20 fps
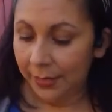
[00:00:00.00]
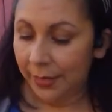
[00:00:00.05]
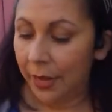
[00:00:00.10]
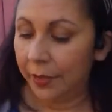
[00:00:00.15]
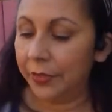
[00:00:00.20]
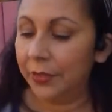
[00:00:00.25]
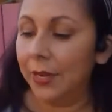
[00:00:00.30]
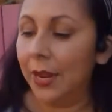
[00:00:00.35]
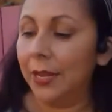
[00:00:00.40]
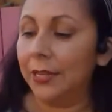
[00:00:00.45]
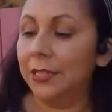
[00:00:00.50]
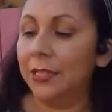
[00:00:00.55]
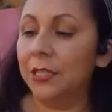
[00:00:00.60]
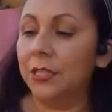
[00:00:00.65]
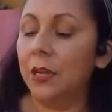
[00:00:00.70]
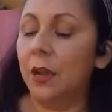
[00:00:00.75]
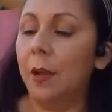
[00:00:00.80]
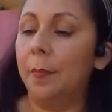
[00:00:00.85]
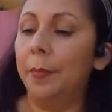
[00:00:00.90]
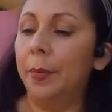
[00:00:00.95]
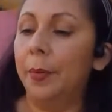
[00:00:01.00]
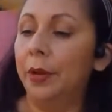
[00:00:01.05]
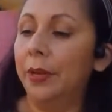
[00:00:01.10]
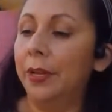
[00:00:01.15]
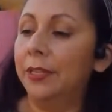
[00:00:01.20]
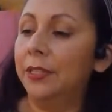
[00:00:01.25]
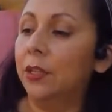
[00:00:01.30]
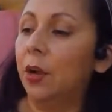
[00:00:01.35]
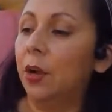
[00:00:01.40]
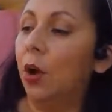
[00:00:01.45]
Now, the next
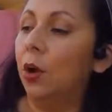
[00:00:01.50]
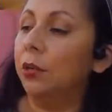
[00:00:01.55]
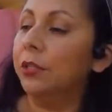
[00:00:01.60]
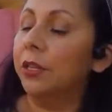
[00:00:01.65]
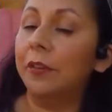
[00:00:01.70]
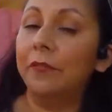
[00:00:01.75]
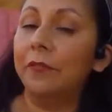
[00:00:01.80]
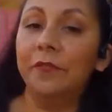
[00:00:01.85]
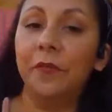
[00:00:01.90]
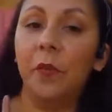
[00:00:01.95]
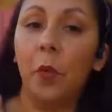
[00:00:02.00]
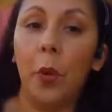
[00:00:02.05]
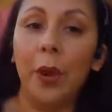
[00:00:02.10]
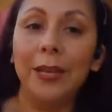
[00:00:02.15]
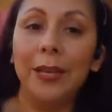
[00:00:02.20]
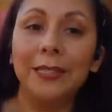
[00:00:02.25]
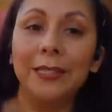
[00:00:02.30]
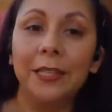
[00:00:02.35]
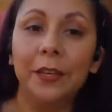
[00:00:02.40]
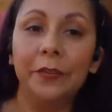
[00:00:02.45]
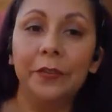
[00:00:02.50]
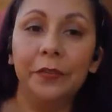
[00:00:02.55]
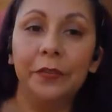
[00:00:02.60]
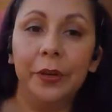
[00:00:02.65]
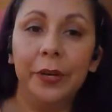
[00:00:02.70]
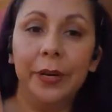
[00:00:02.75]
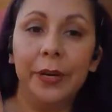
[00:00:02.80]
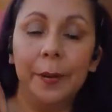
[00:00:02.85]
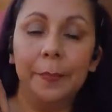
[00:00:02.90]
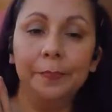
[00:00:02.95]
book is called Voice of
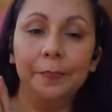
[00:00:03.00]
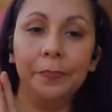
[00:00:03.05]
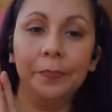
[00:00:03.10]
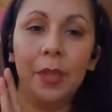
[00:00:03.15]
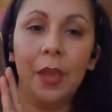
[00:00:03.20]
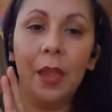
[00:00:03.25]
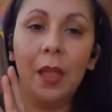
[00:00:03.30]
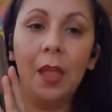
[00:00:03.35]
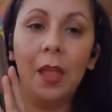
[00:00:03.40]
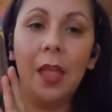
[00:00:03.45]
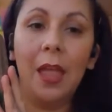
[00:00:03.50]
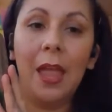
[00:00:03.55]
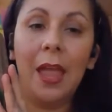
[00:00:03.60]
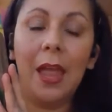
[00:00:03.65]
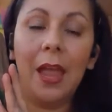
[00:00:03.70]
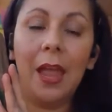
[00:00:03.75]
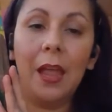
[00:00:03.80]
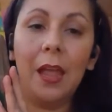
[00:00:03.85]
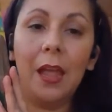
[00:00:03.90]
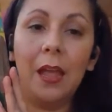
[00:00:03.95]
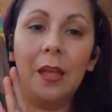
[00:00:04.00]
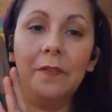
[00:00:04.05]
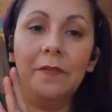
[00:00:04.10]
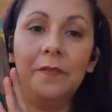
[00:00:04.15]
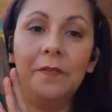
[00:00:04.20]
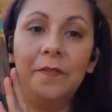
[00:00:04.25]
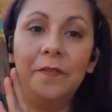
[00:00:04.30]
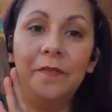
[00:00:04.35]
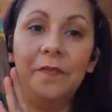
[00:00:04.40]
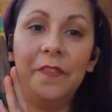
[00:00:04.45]
Freedom,
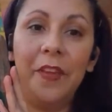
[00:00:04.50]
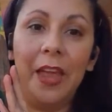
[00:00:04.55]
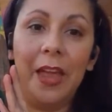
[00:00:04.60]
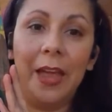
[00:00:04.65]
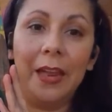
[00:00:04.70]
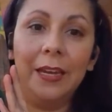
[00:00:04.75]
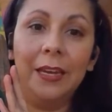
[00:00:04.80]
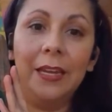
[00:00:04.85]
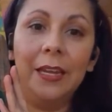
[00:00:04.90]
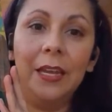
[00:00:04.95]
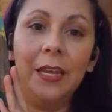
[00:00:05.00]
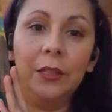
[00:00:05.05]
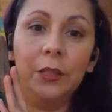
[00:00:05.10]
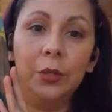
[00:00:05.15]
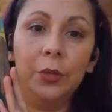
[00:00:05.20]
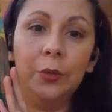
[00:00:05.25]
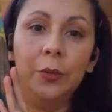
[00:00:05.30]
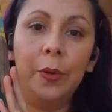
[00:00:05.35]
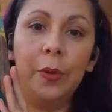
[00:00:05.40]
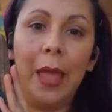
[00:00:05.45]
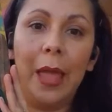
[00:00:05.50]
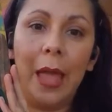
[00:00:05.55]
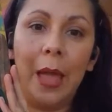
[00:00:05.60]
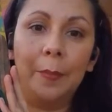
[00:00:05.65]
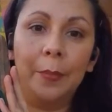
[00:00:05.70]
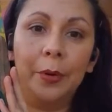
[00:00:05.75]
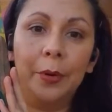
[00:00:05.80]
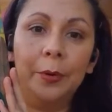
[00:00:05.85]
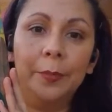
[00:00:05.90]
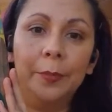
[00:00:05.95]
Fannie Lou
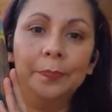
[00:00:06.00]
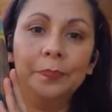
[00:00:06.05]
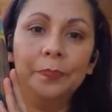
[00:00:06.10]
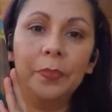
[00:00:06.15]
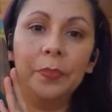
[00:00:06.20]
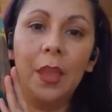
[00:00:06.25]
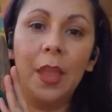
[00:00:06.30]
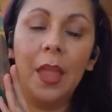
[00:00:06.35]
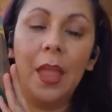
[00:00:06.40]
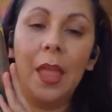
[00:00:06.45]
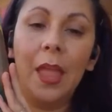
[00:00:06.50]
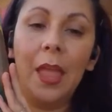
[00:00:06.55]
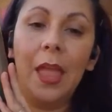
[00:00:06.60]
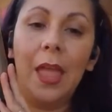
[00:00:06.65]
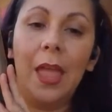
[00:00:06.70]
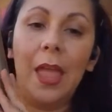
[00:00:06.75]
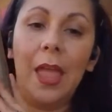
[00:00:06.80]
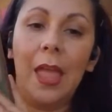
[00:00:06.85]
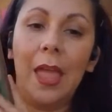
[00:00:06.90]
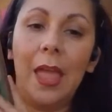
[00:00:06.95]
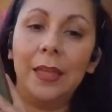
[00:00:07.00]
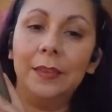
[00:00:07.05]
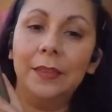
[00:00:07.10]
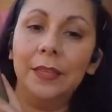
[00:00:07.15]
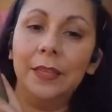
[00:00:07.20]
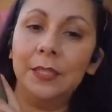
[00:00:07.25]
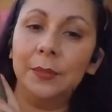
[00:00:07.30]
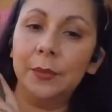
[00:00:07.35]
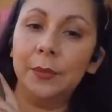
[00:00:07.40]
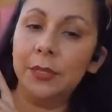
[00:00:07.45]
Hamer, and
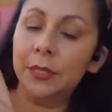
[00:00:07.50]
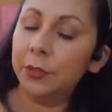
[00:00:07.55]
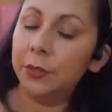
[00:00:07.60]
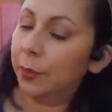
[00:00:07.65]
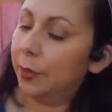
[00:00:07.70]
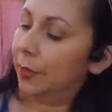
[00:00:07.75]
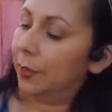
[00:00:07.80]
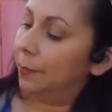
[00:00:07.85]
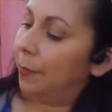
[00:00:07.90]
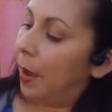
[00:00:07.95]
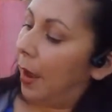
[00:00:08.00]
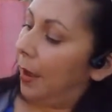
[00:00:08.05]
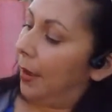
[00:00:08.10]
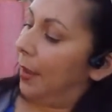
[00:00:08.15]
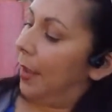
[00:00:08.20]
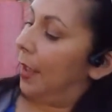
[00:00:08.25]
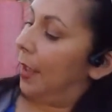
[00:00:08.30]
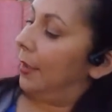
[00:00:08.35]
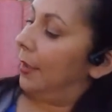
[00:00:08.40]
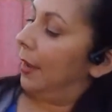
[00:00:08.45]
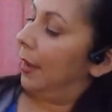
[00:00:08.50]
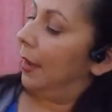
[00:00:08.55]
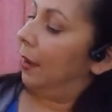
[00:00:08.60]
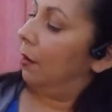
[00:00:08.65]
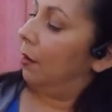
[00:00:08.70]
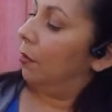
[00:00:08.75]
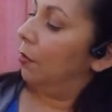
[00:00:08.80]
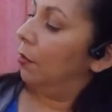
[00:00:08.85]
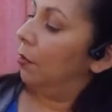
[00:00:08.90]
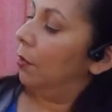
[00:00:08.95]
this one is written by
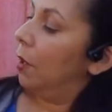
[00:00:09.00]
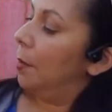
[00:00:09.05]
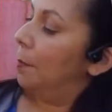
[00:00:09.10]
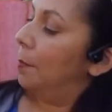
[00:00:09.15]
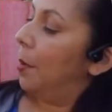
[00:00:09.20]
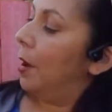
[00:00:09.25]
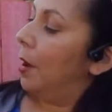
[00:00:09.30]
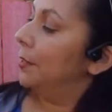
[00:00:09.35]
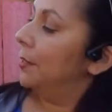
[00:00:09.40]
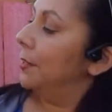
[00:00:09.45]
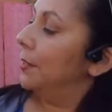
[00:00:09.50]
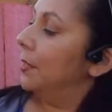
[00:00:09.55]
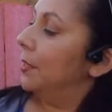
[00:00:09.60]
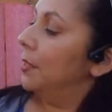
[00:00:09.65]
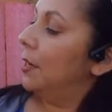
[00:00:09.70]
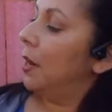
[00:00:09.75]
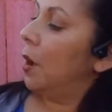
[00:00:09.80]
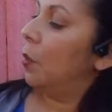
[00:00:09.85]
Carole Boston